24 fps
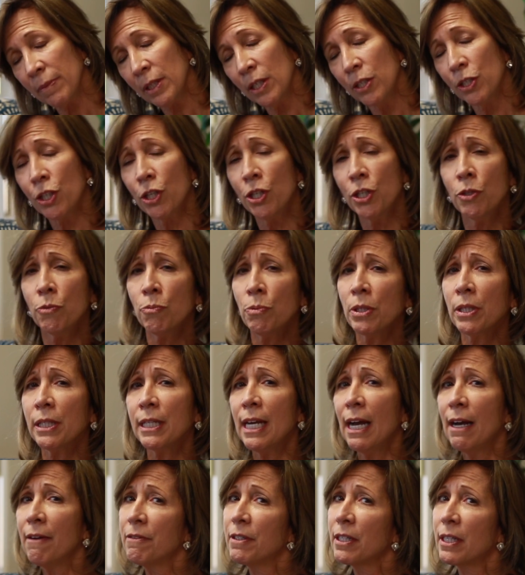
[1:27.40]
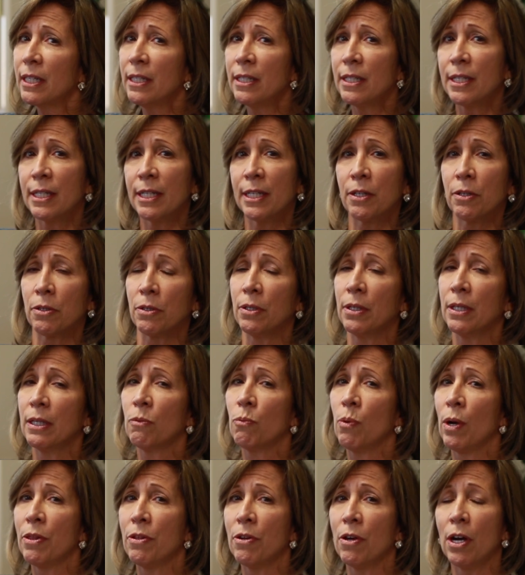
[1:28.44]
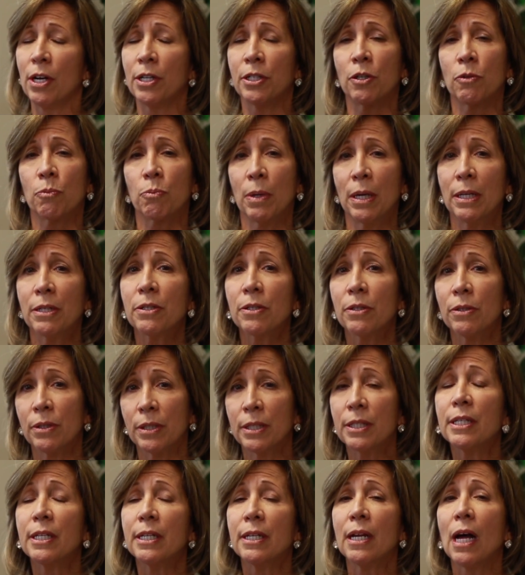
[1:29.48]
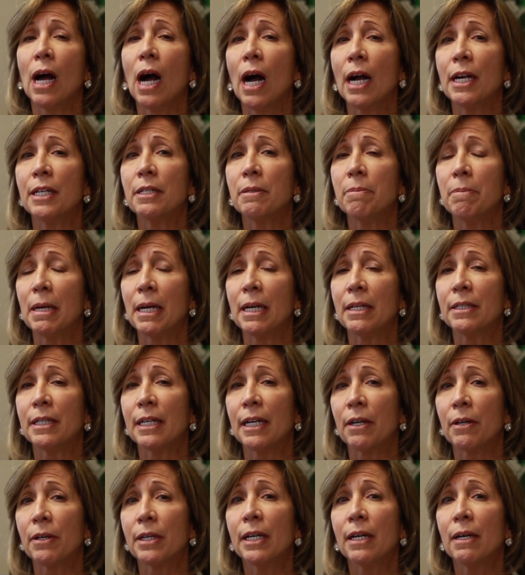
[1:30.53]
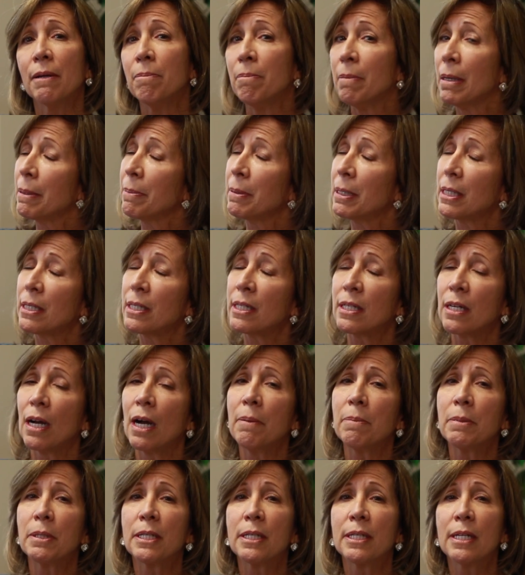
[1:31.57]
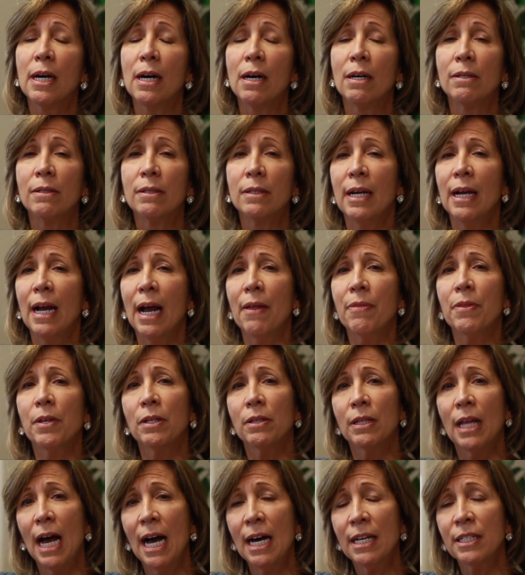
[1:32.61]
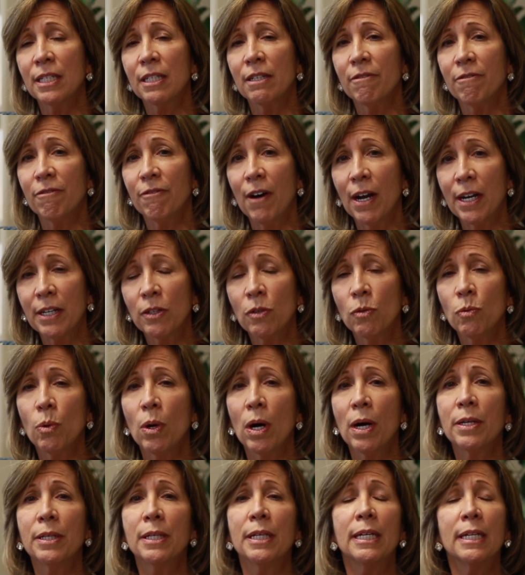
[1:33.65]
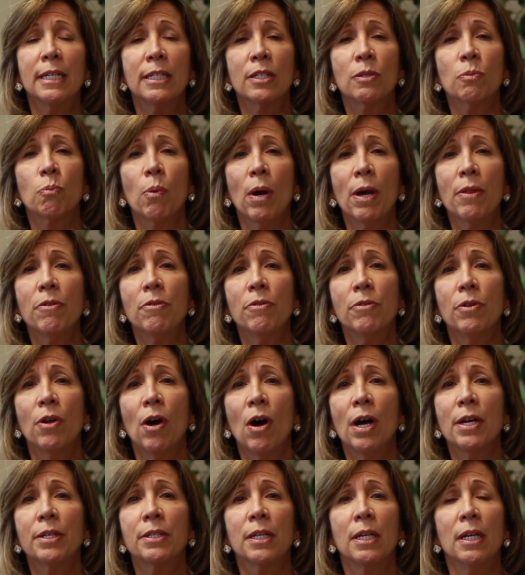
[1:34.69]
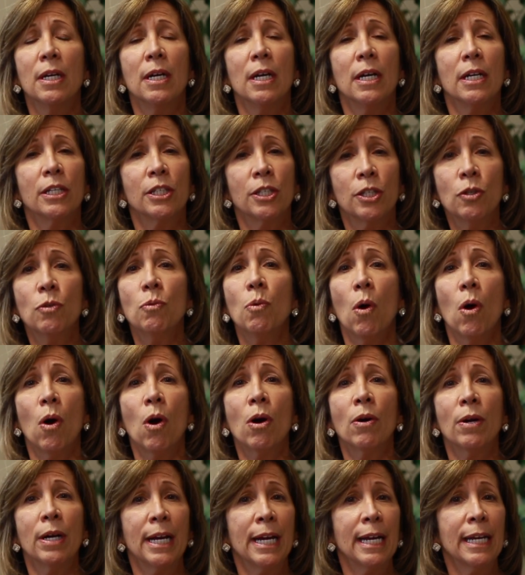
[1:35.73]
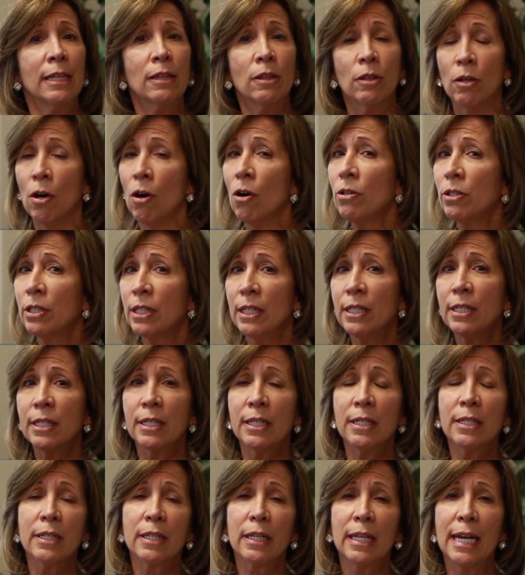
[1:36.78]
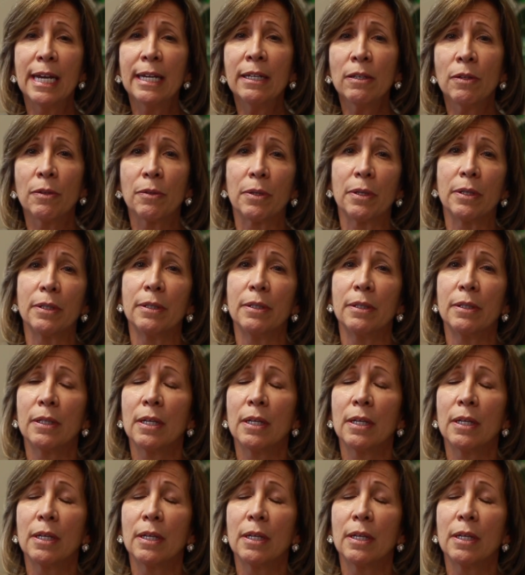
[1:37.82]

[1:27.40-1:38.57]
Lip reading: So you really have to consider whether or not your rental is in a high demand area. Maybe it's time to sell. And the last and final one is whether or not you are a long distance landlord.